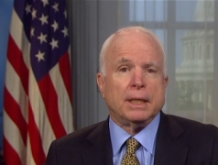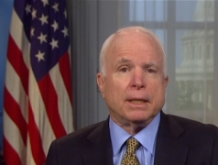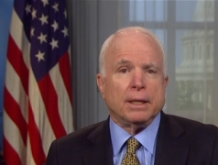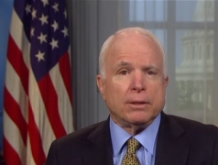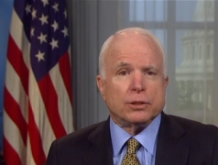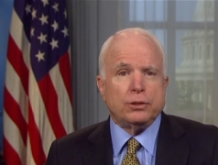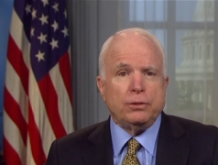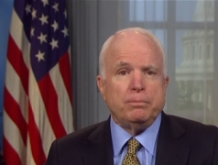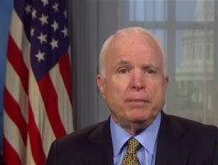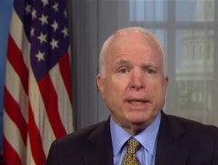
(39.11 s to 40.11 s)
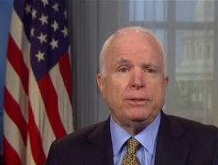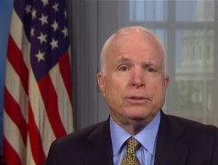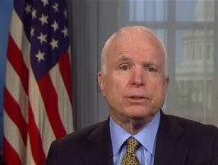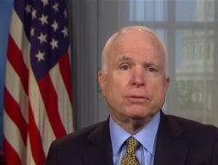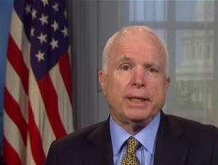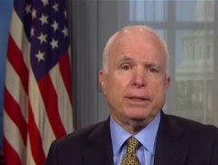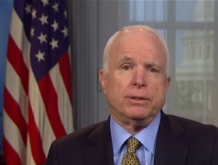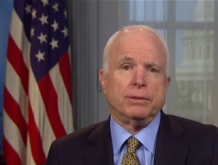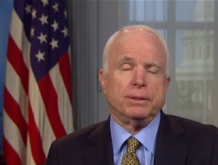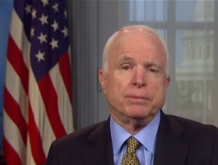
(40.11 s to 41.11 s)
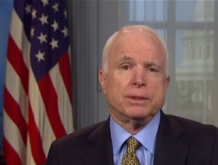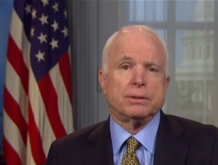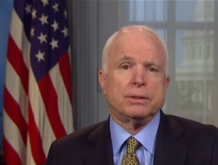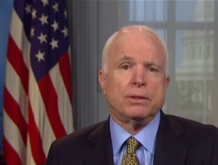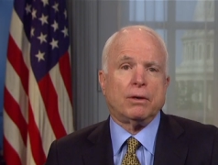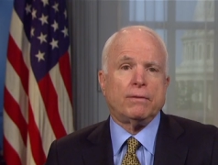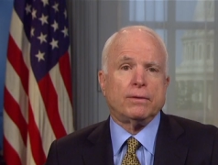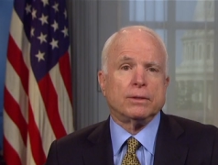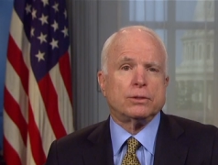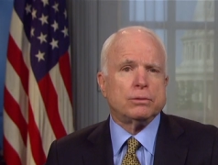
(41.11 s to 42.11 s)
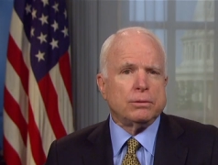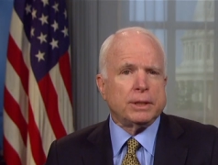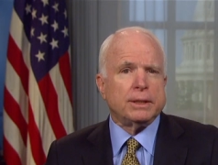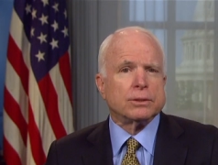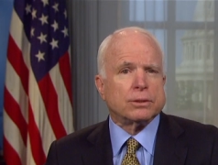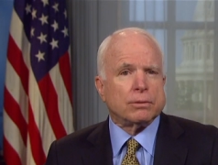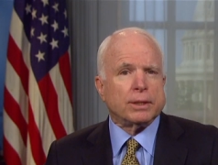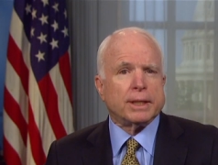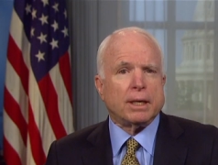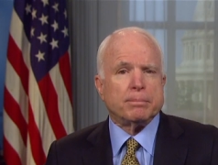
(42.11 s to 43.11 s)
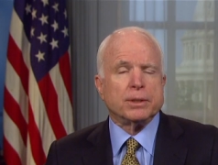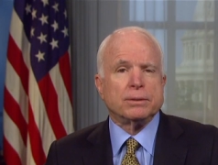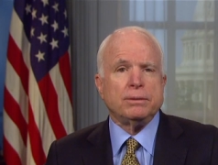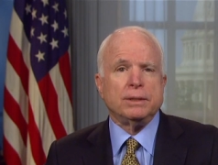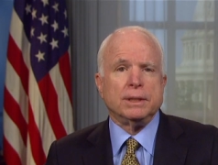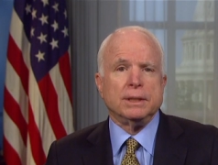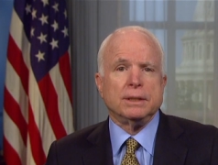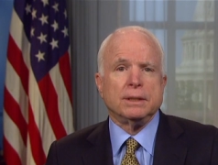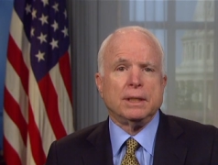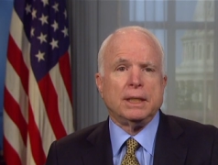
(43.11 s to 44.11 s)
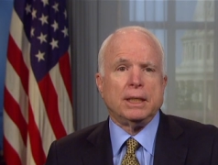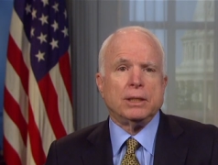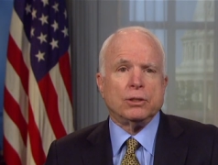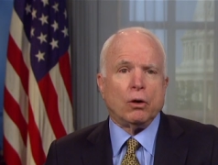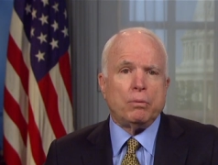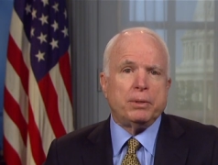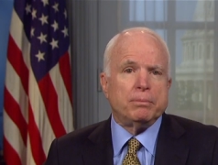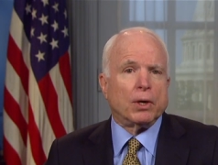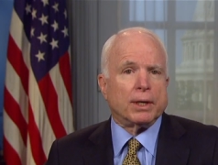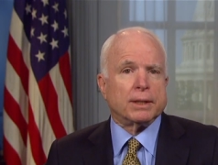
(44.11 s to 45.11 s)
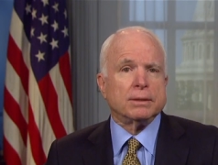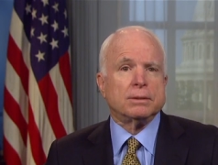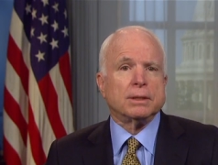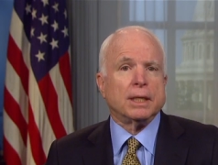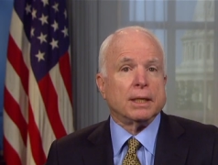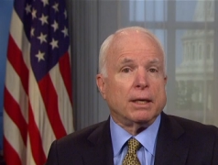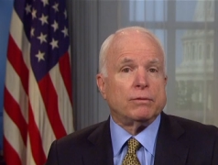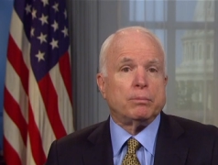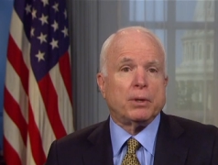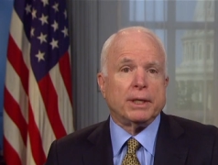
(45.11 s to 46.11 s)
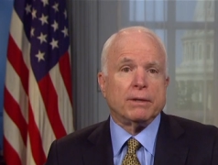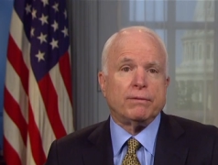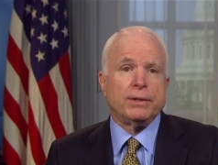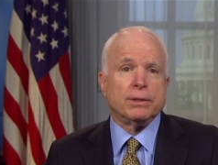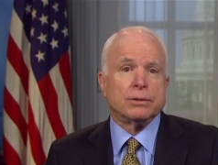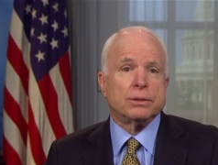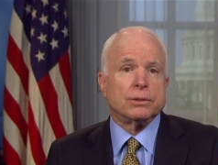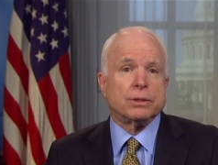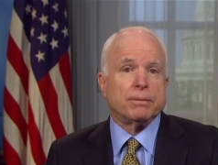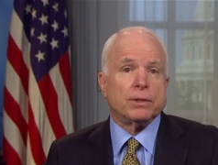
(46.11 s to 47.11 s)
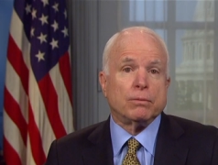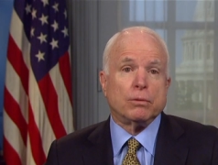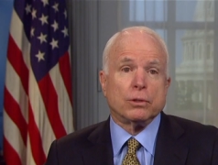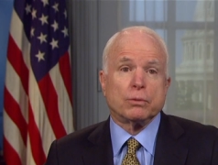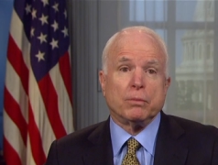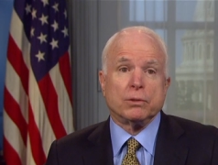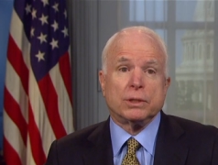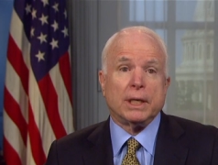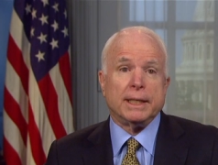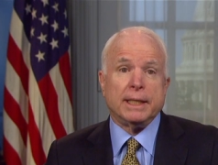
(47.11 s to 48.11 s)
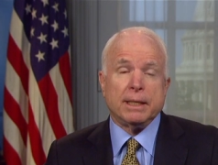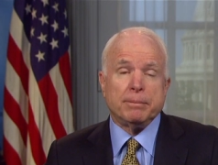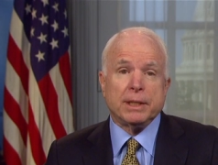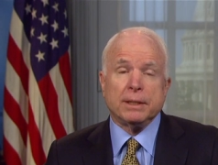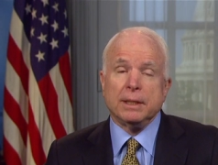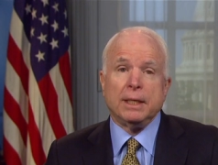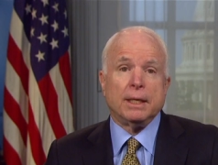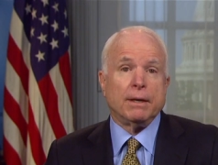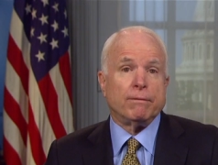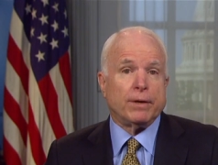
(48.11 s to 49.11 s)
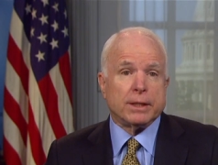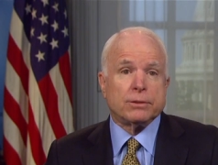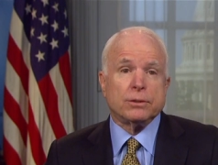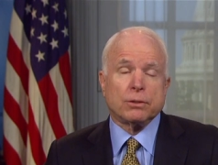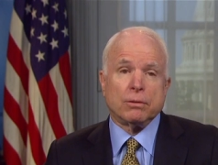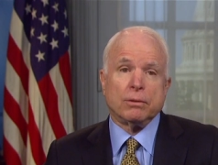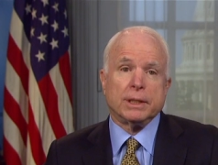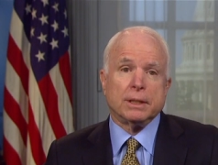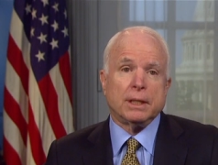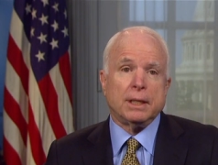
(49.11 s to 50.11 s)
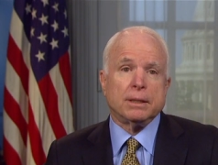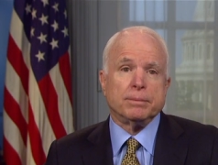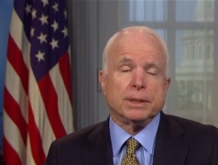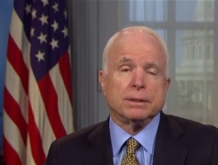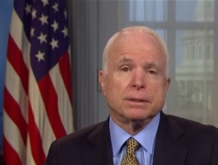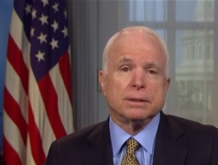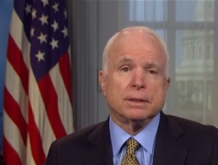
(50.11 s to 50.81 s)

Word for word: They are two major trade agreements that offer a truly historic opportunity to open markets and level playing fields in some of the world's most dynamic and fastest-growing economies.